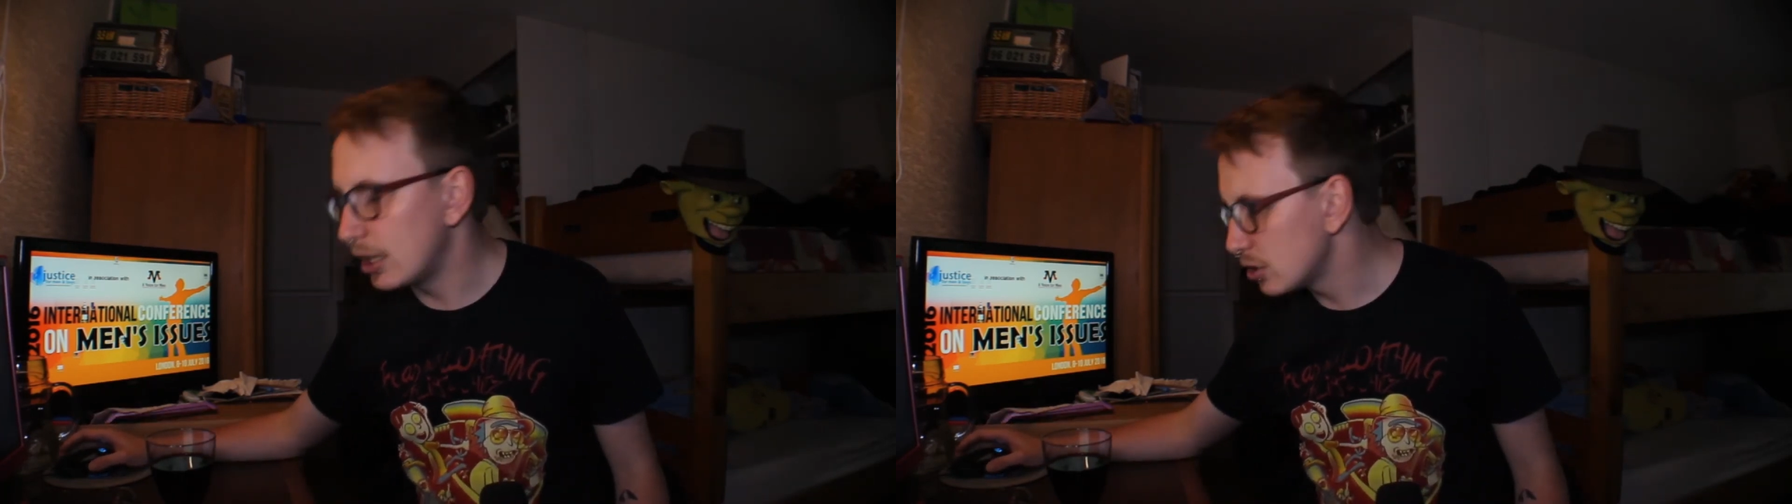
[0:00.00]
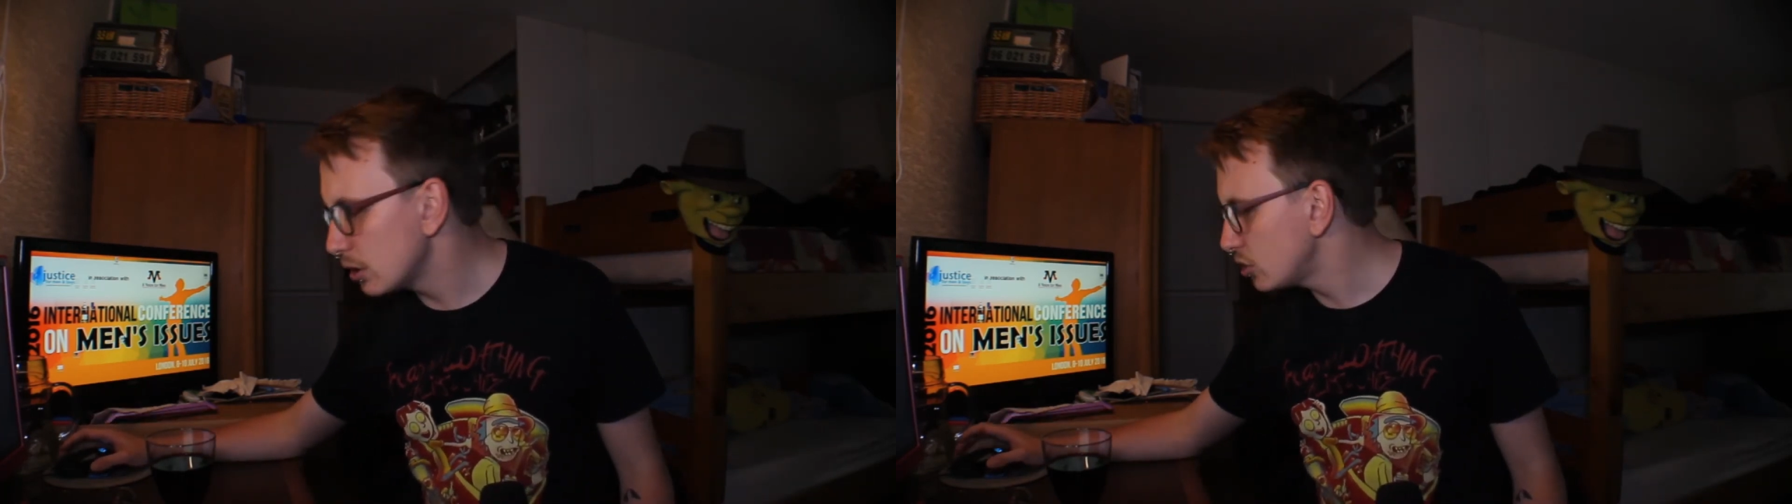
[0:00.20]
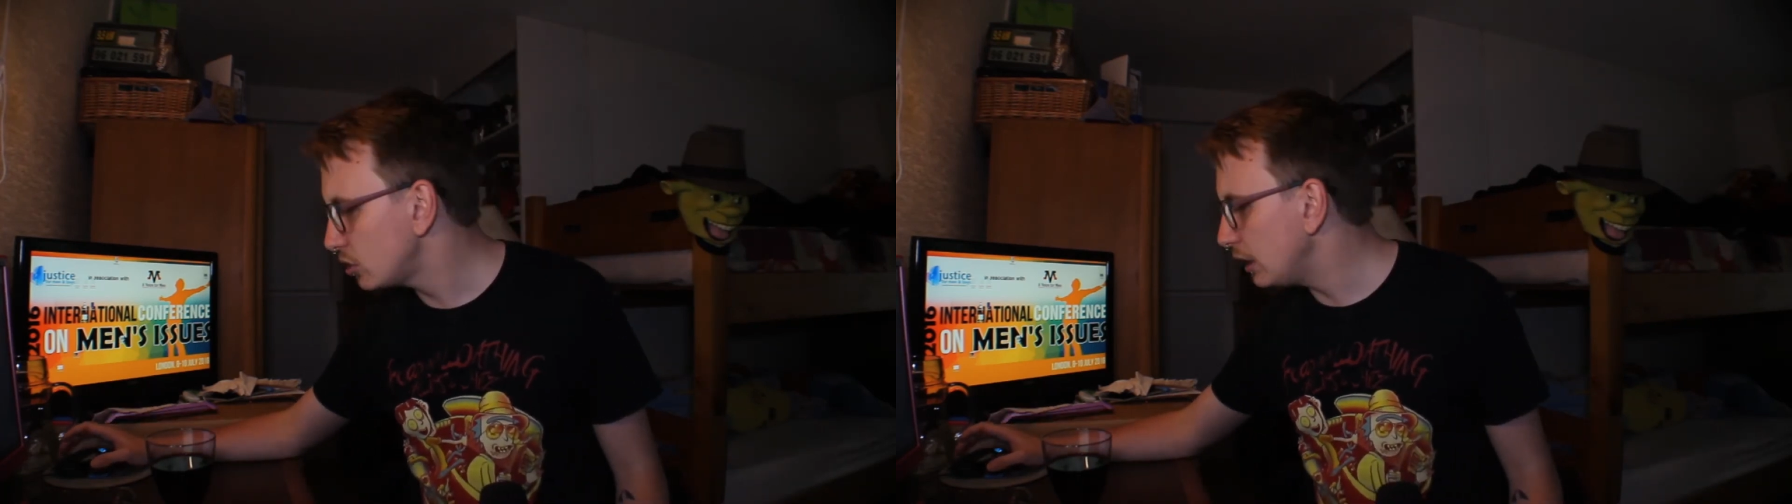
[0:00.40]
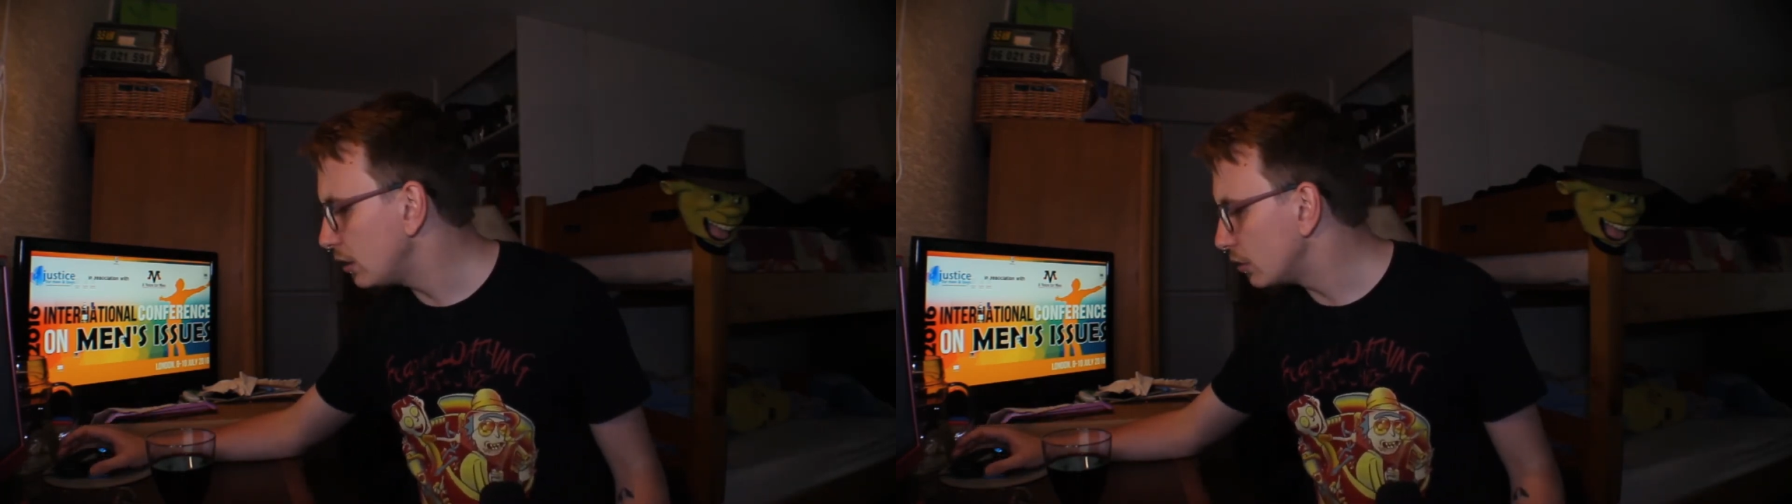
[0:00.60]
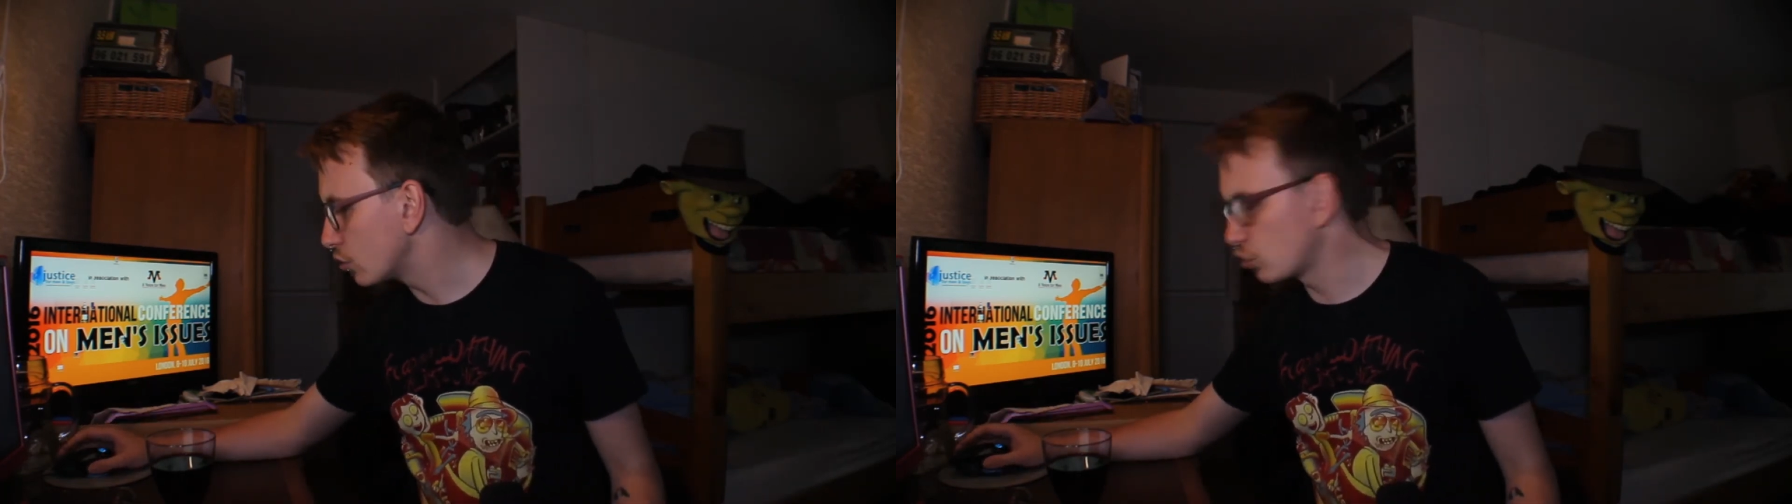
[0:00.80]
so let us
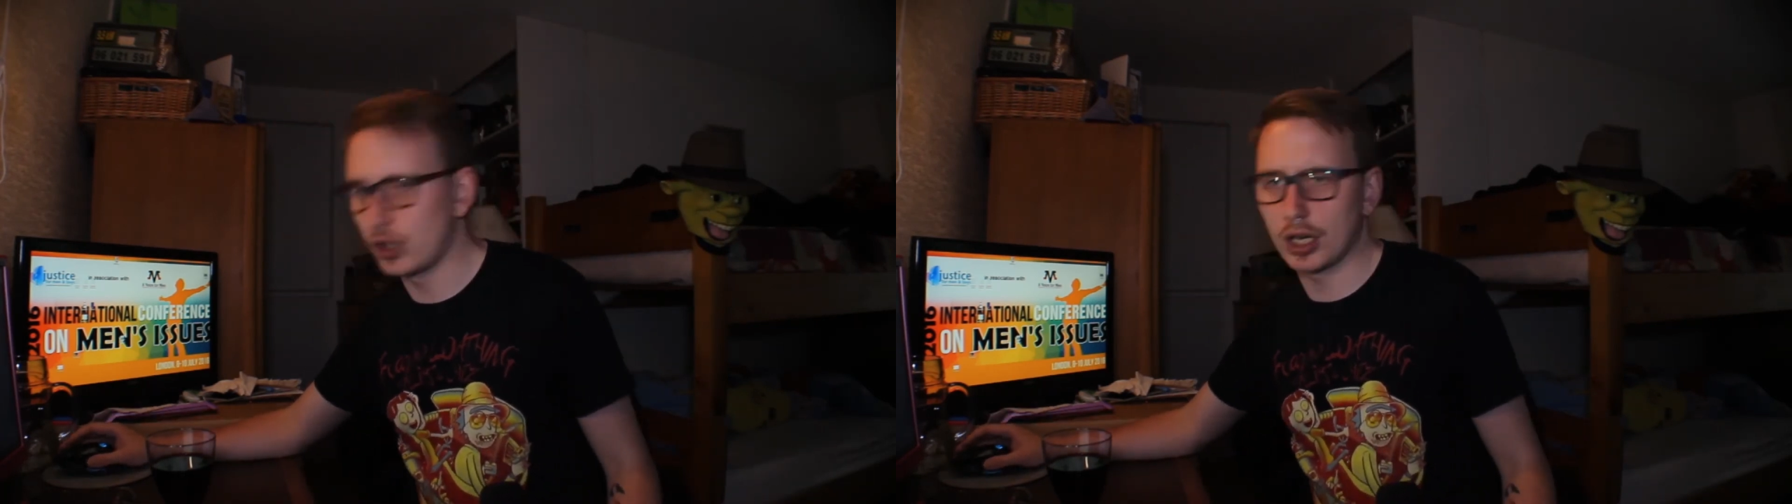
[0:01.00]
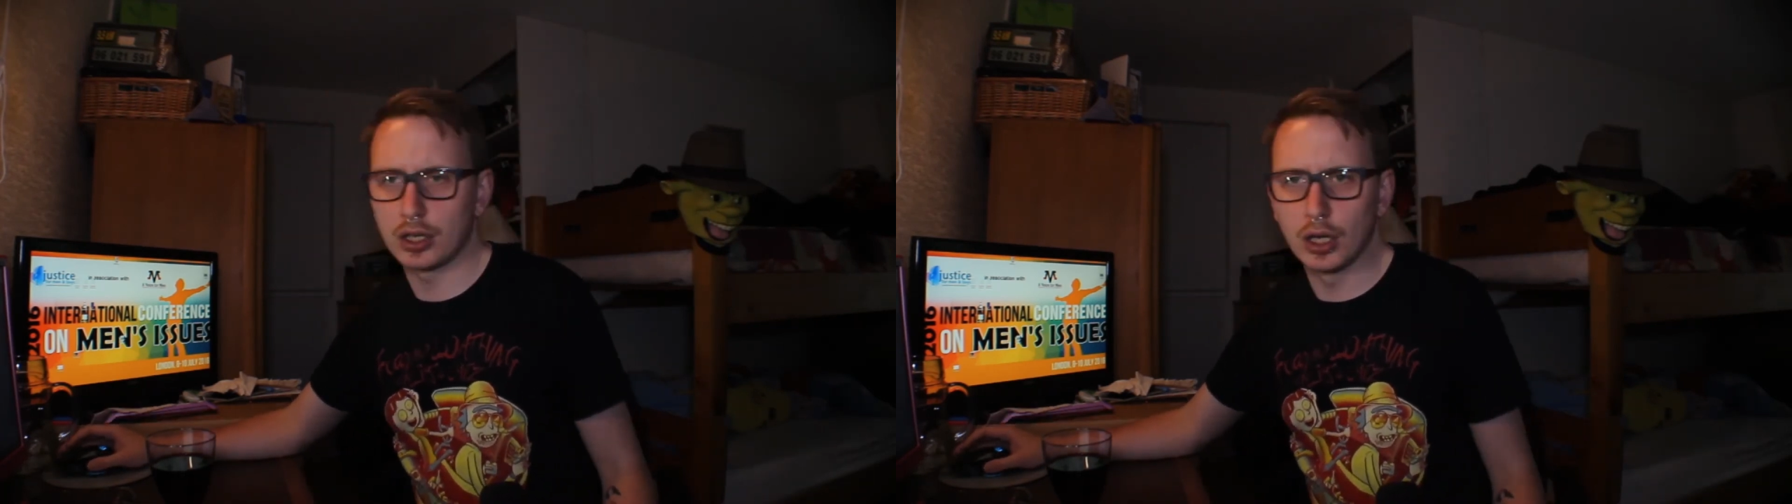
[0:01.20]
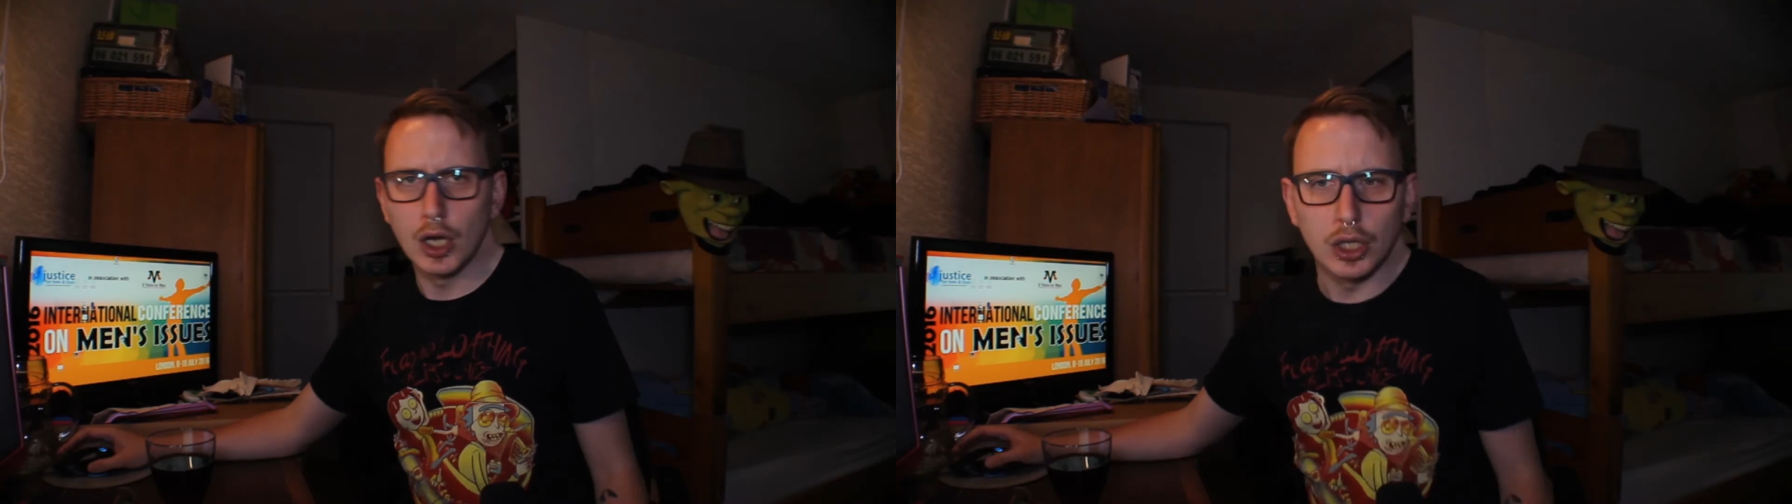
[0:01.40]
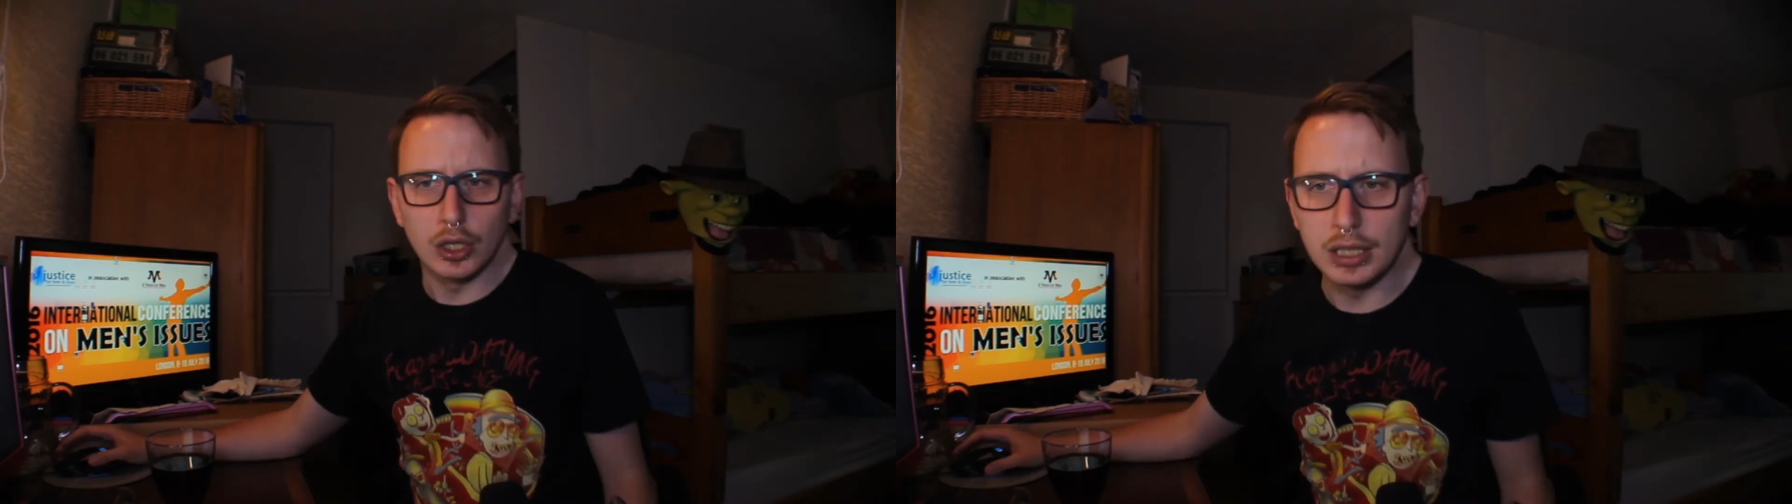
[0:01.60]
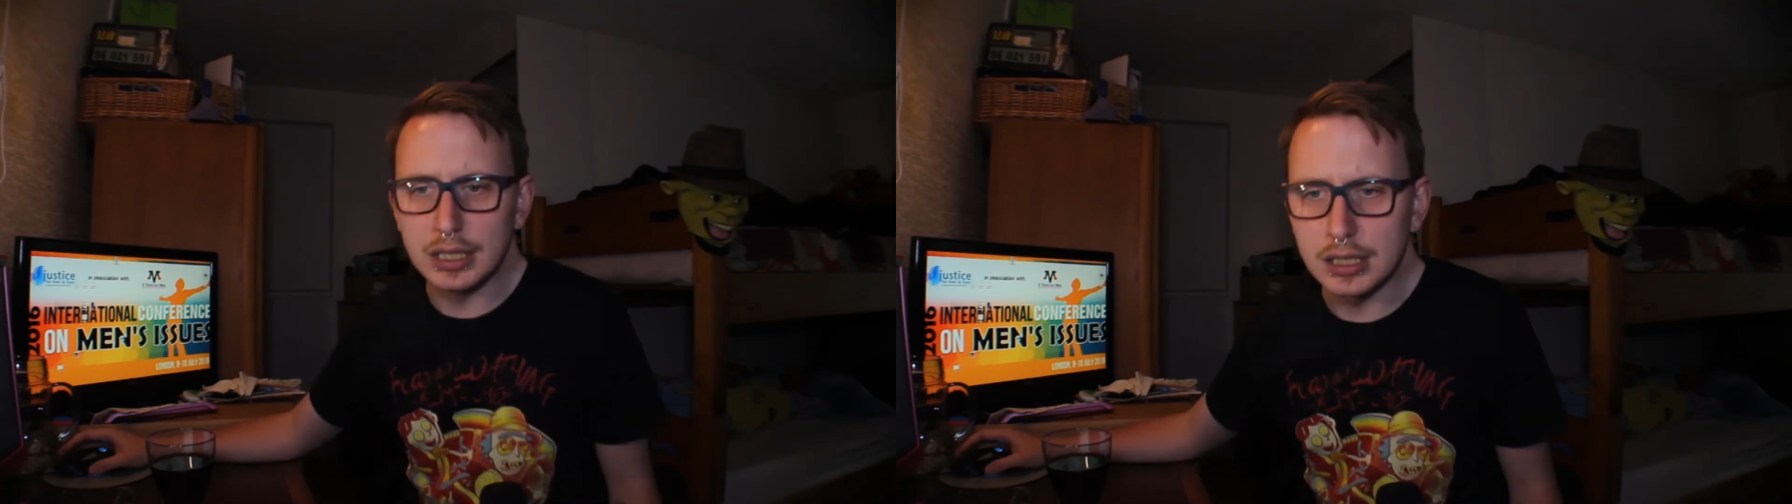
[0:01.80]
deconstruct
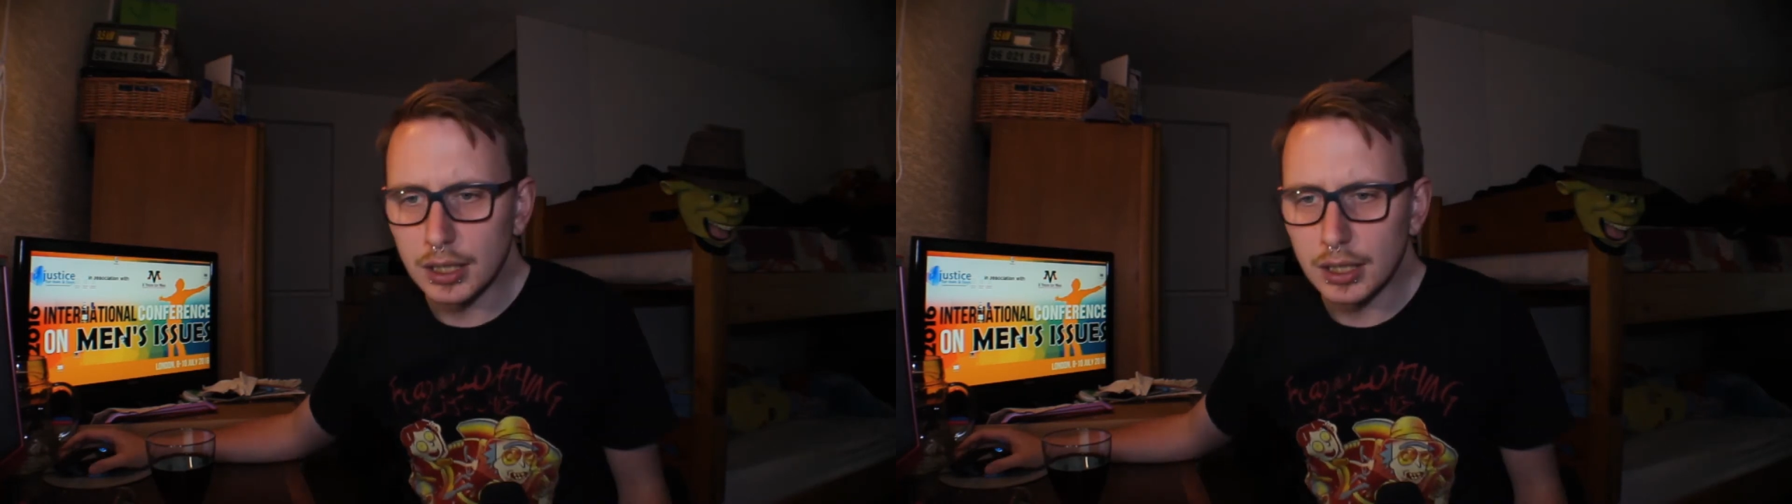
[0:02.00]
the